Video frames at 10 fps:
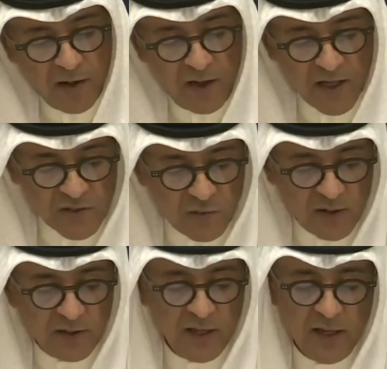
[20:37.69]
and
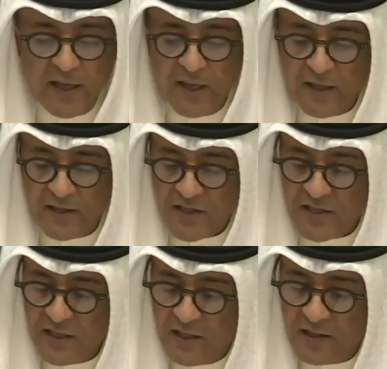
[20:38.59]

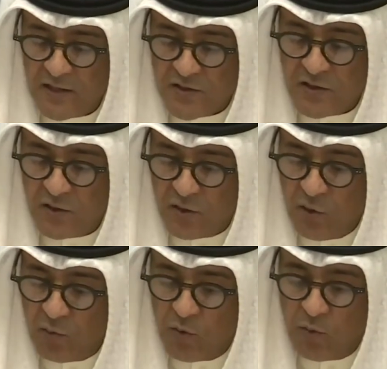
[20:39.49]
in
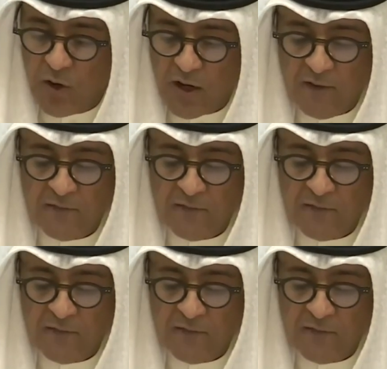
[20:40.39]
extending the